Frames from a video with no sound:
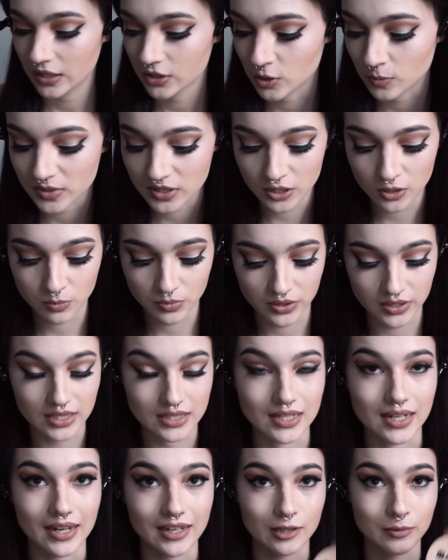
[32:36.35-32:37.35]
So I'm just gonna put a
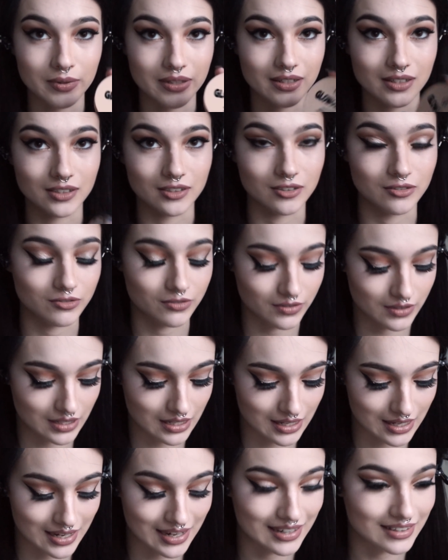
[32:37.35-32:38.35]
tiny bit of
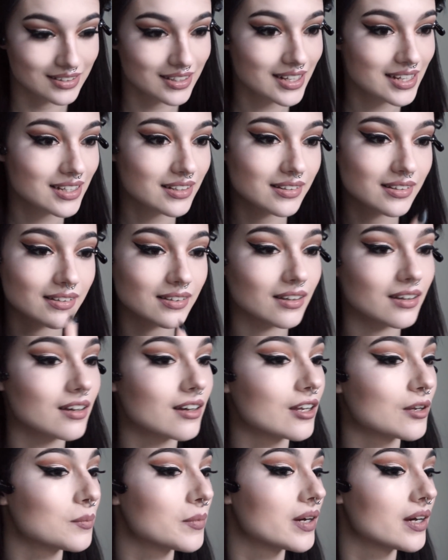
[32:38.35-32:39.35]
highlights
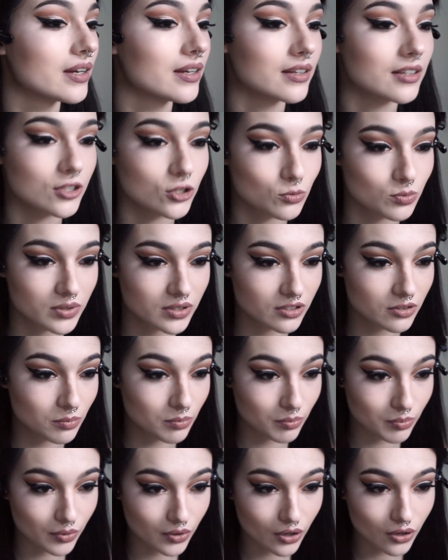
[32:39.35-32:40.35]
on my Cupid's
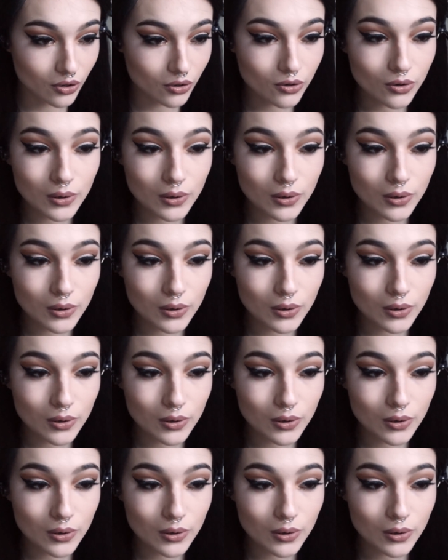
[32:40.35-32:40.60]
bow.